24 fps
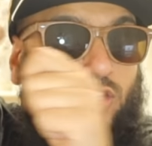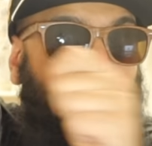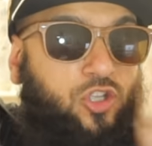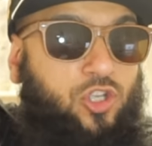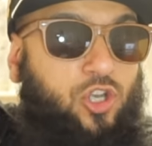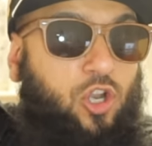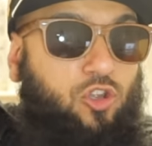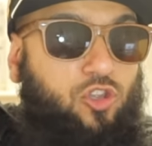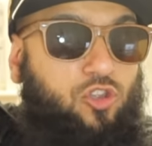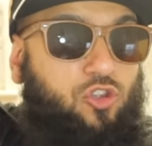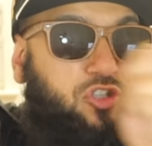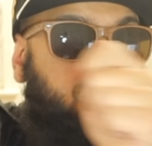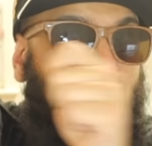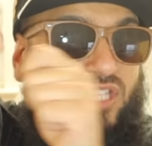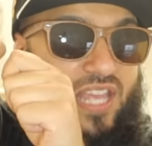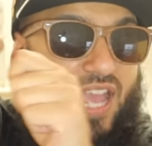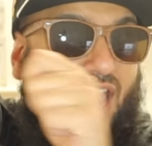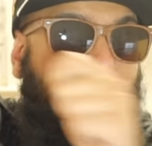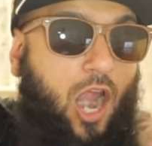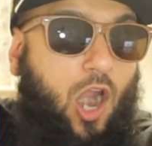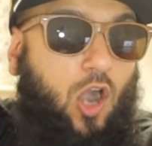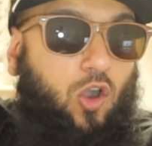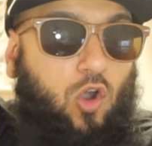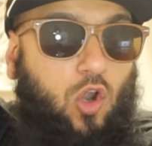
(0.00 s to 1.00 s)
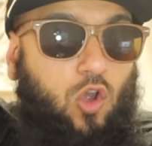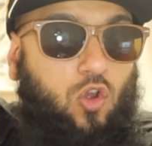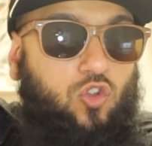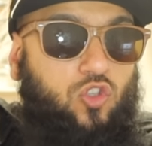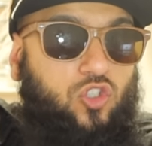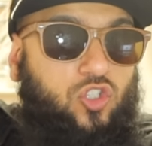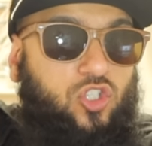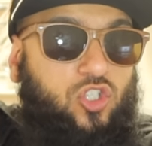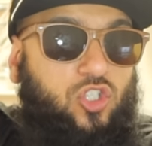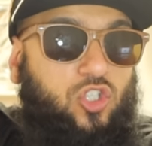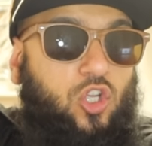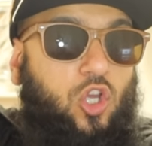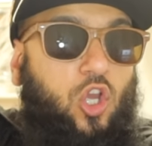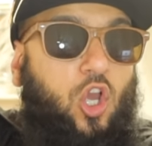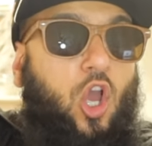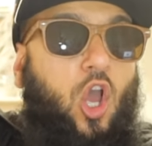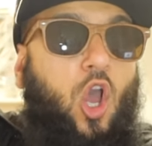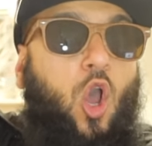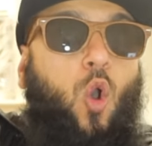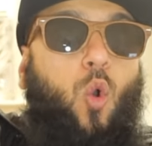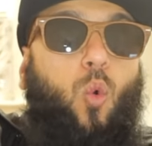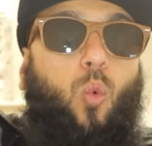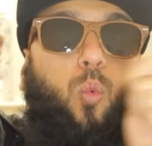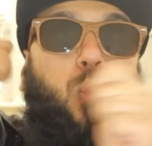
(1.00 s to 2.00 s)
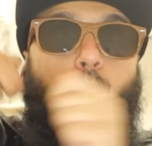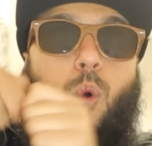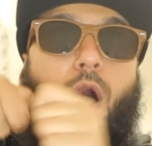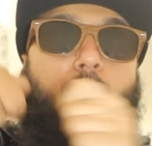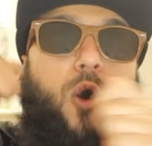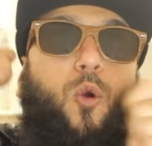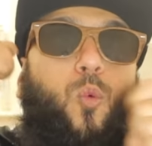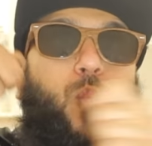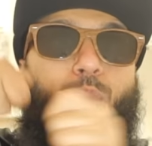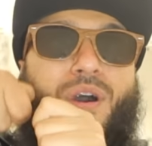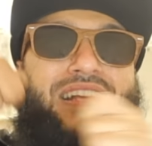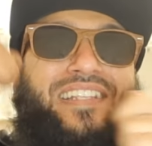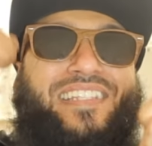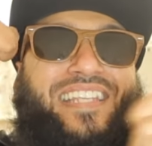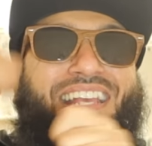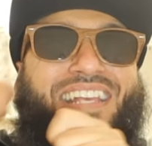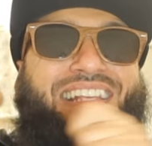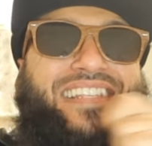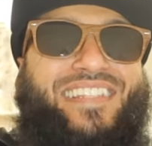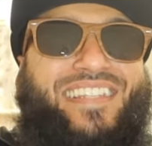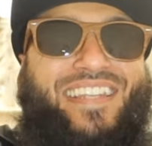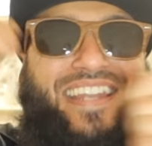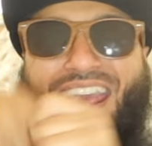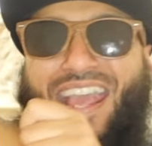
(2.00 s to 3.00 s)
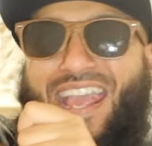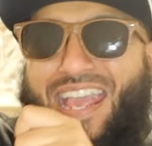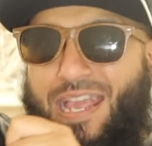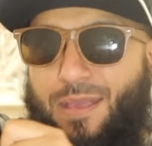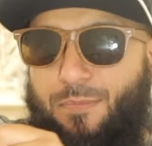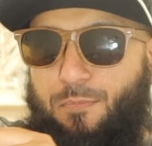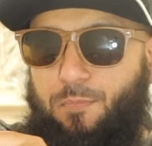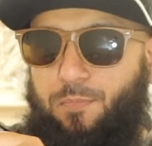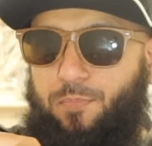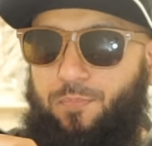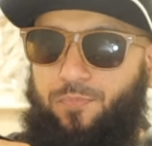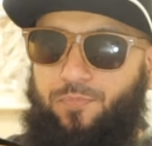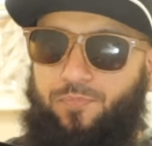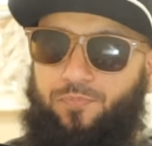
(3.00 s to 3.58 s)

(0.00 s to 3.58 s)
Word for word: you know, use the arrows. What was his name?